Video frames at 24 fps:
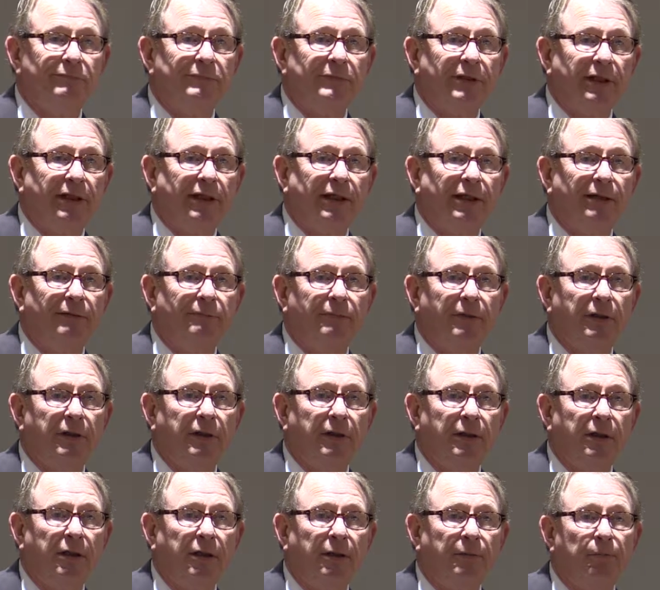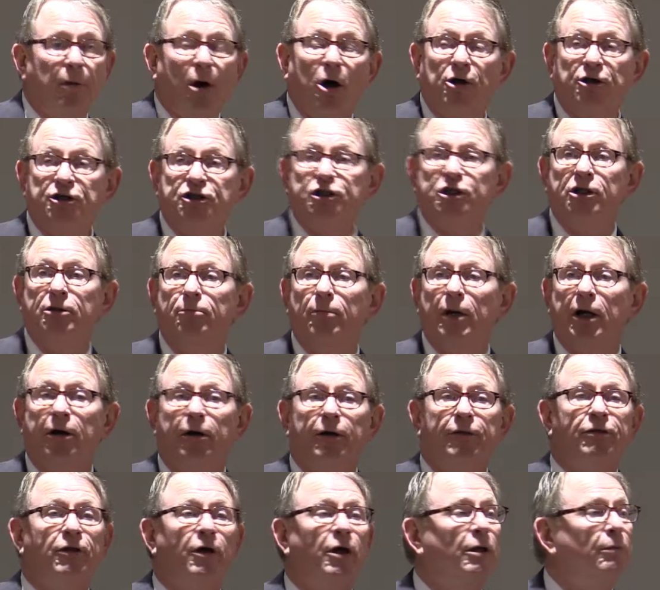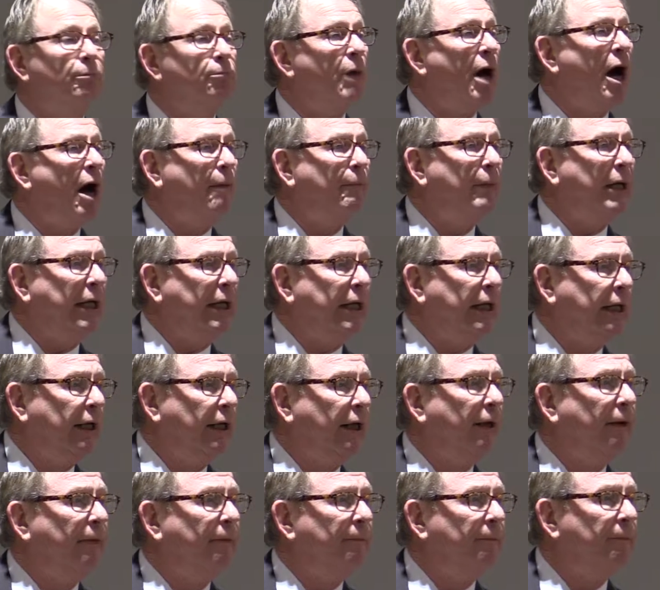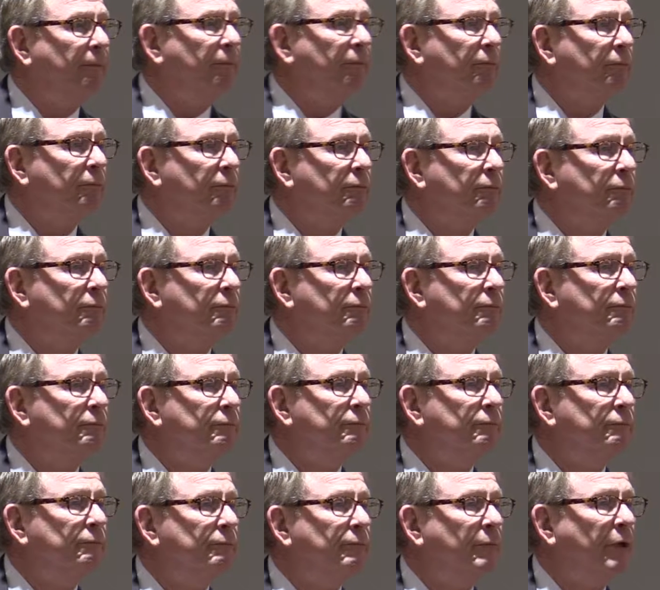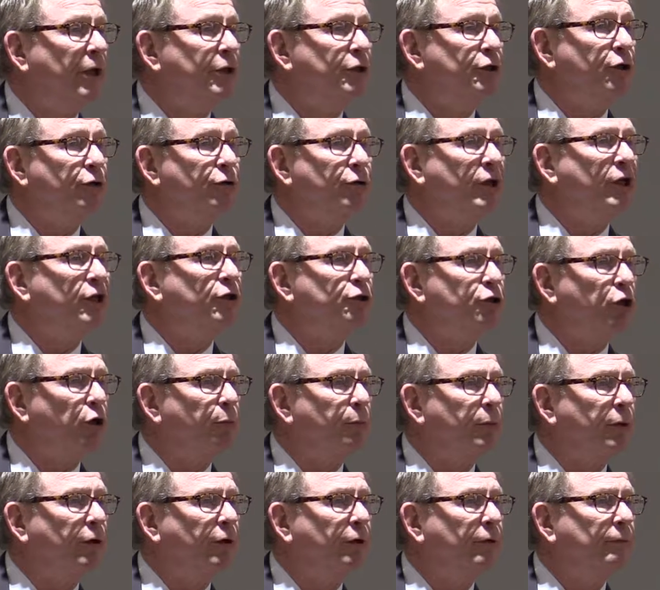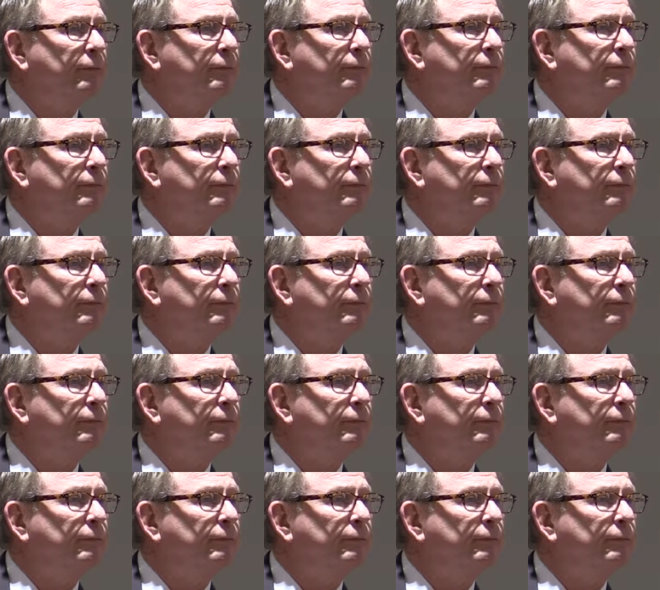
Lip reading: Yeah. Boston Marathon bombing, and you're the interpreter.